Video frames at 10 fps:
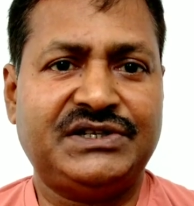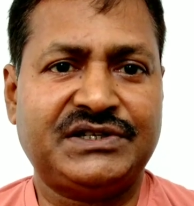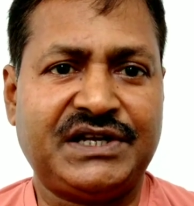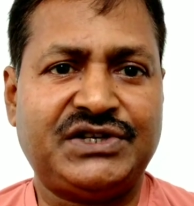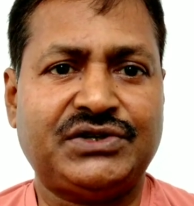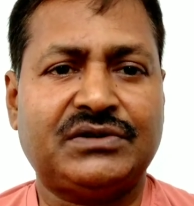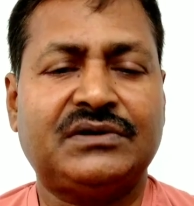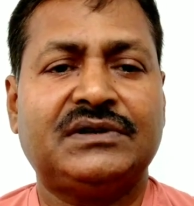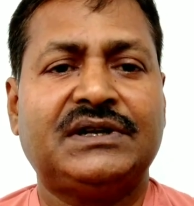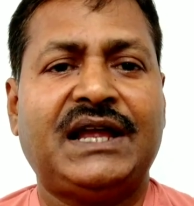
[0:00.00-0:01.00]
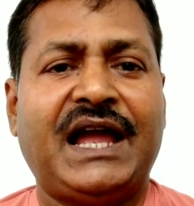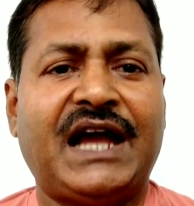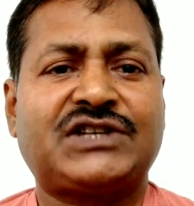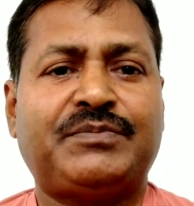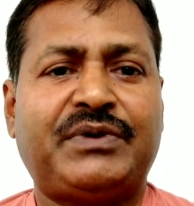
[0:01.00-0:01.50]
interjection
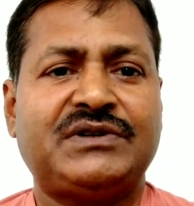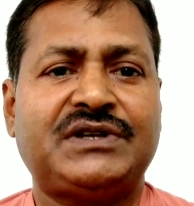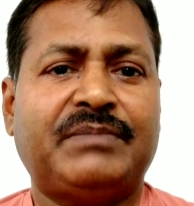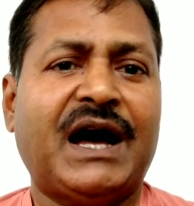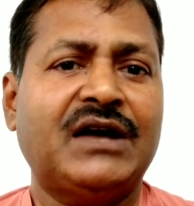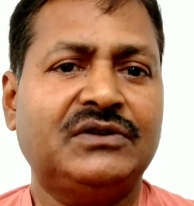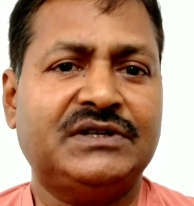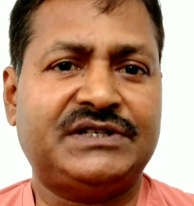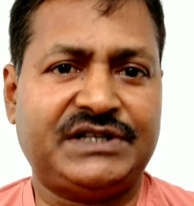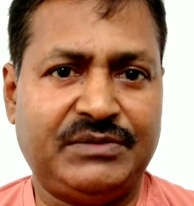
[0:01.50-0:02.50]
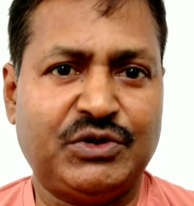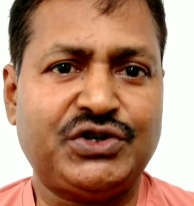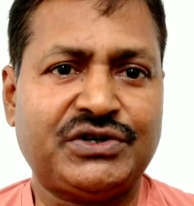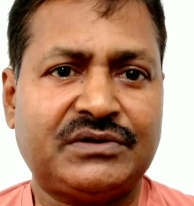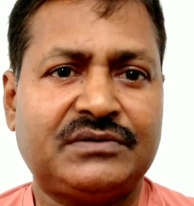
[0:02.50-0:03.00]
expressing violent
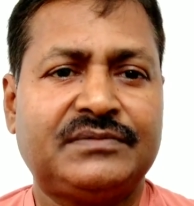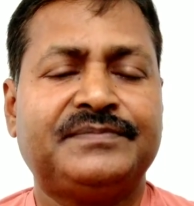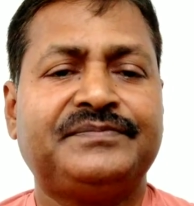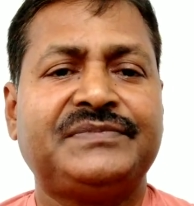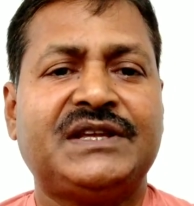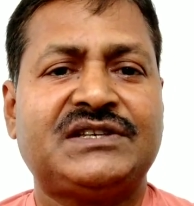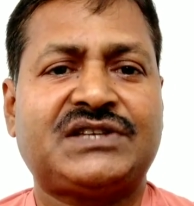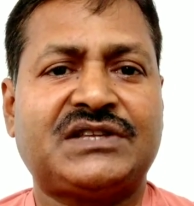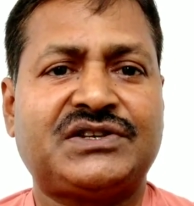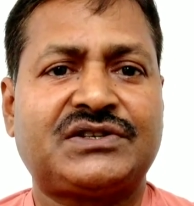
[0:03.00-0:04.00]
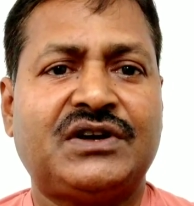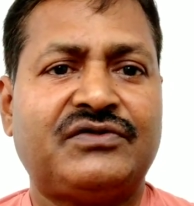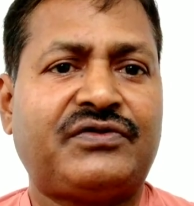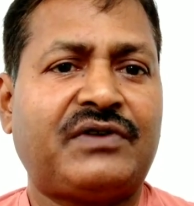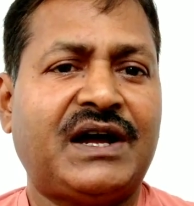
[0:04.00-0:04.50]
emotion, such as
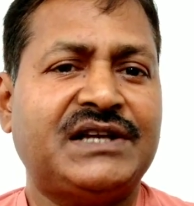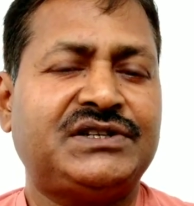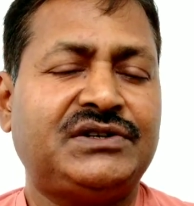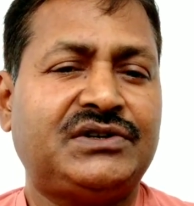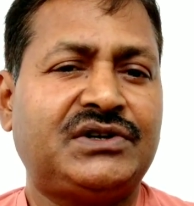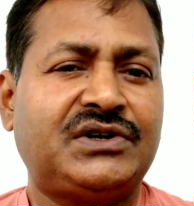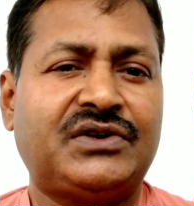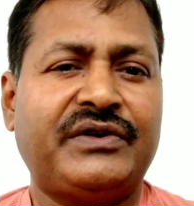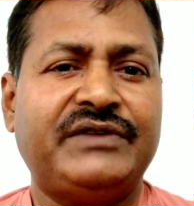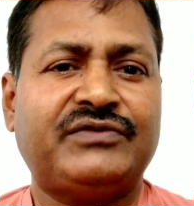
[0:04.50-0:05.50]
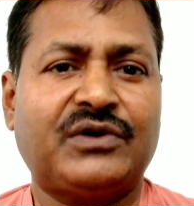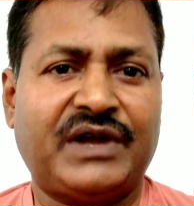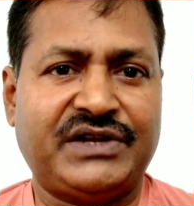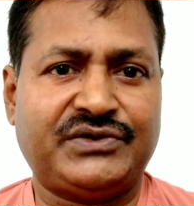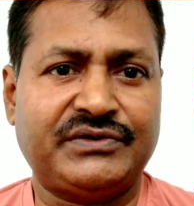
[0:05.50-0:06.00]
fright, grief,
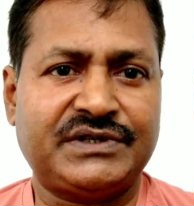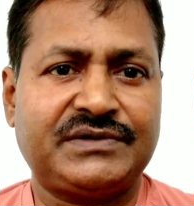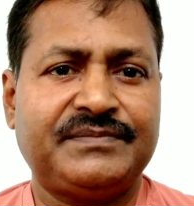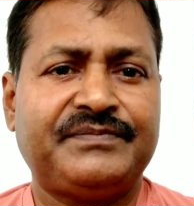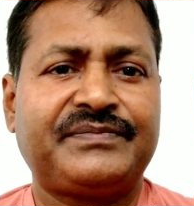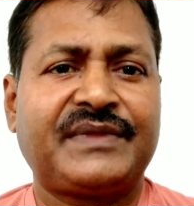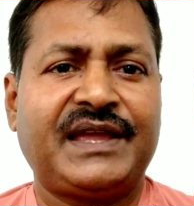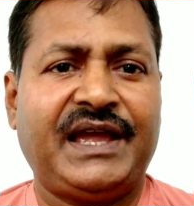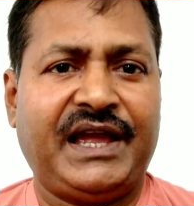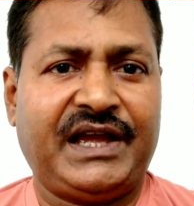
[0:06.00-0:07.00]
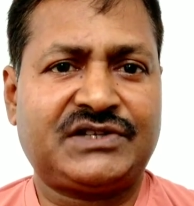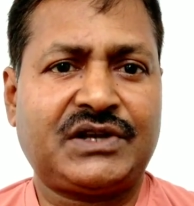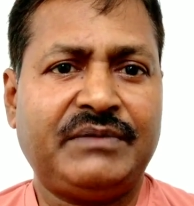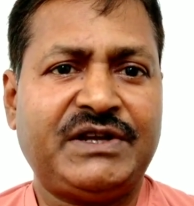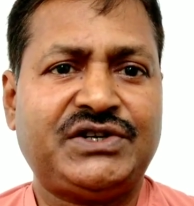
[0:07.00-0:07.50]
or hatred.
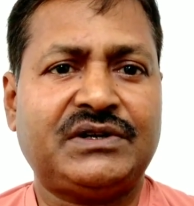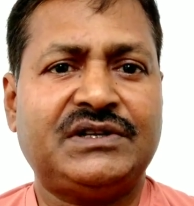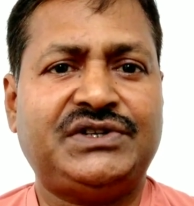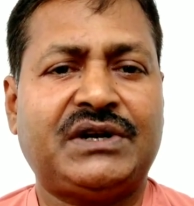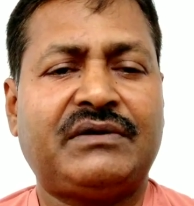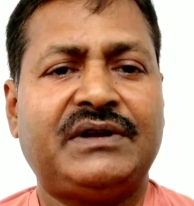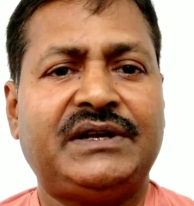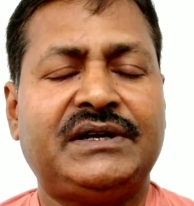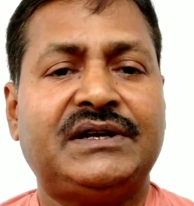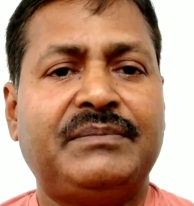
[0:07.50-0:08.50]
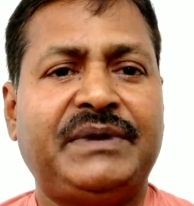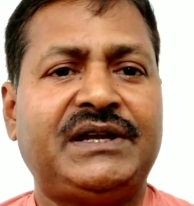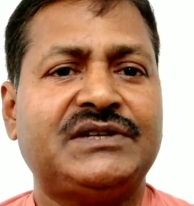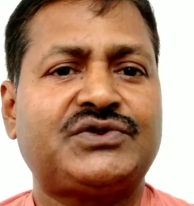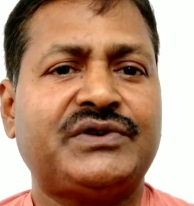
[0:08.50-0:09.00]
Exclamation generally
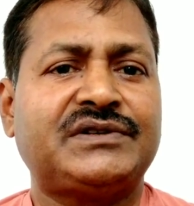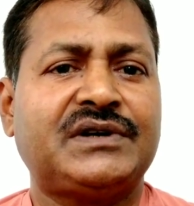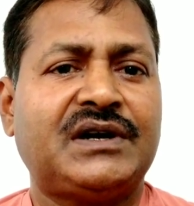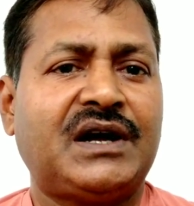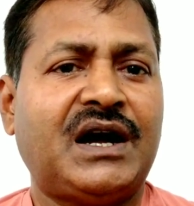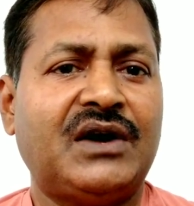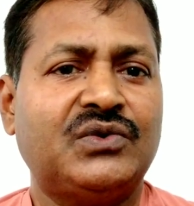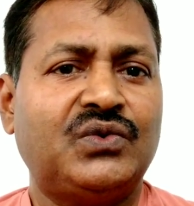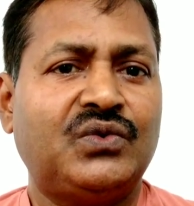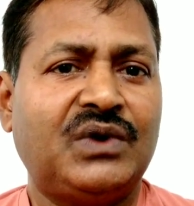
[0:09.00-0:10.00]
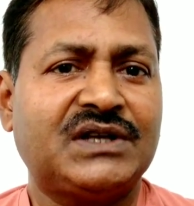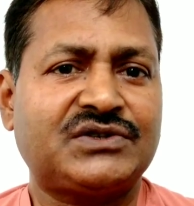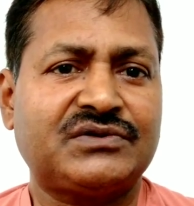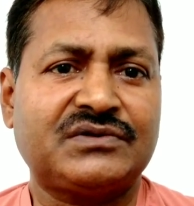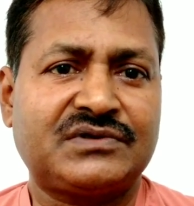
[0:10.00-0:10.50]
begins with how,
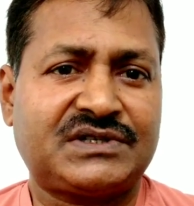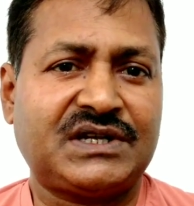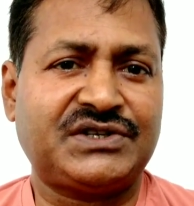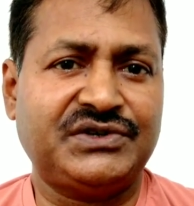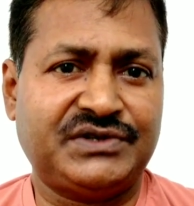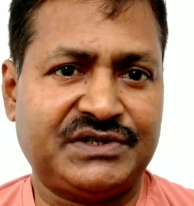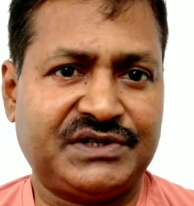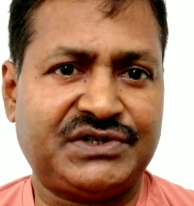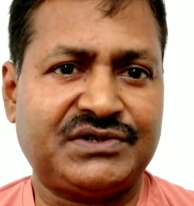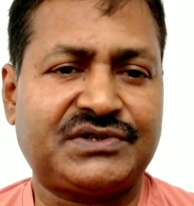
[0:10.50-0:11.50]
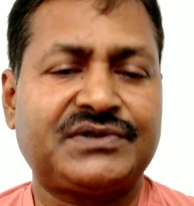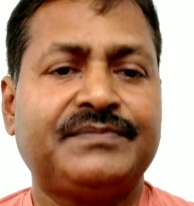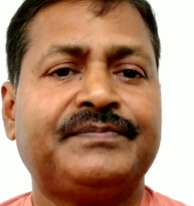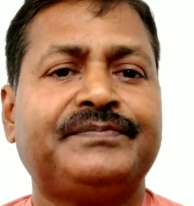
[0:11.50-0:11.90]
what, or such interjections.